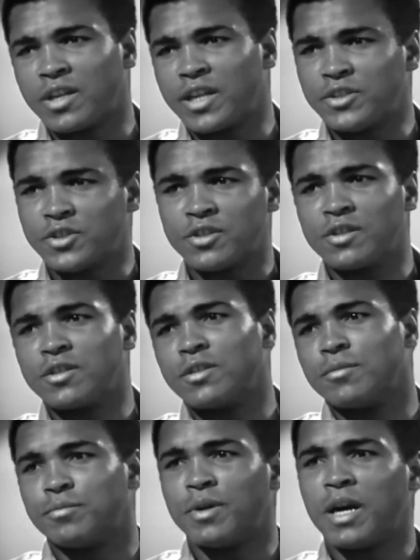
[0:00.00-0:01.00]
Lynch here
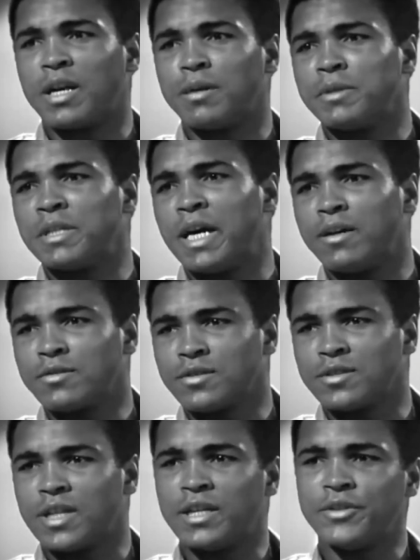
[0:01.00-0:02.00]
in the Parliament
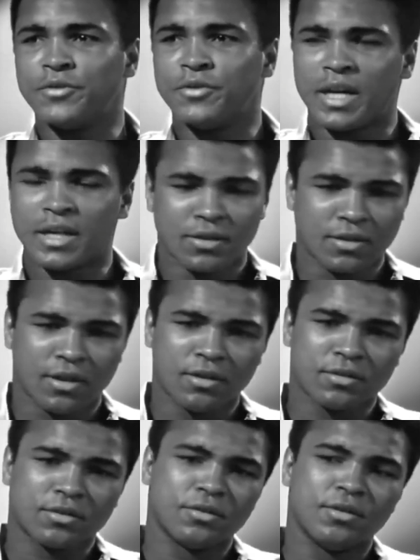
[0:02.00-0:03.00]
House, and I knew how to
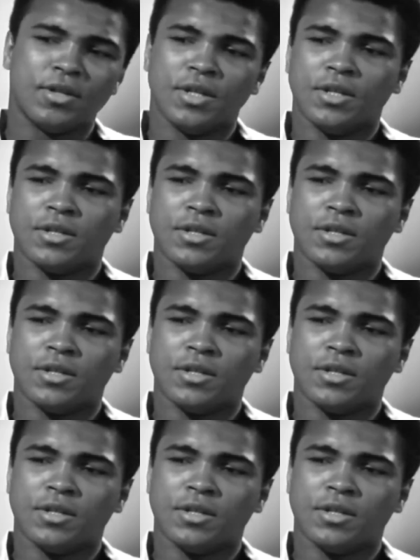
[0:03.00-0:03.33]
talk to